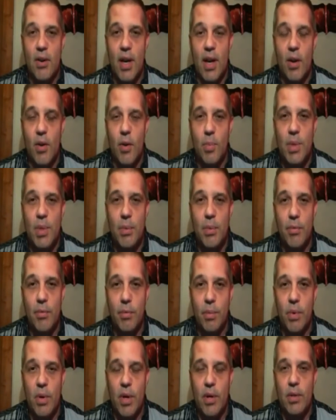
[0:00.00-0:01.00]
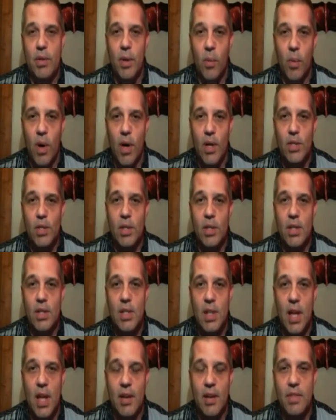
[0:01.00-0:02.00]
And I hope some of them are out there watching
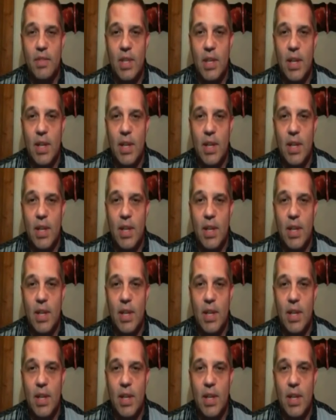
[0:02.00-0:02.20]
this live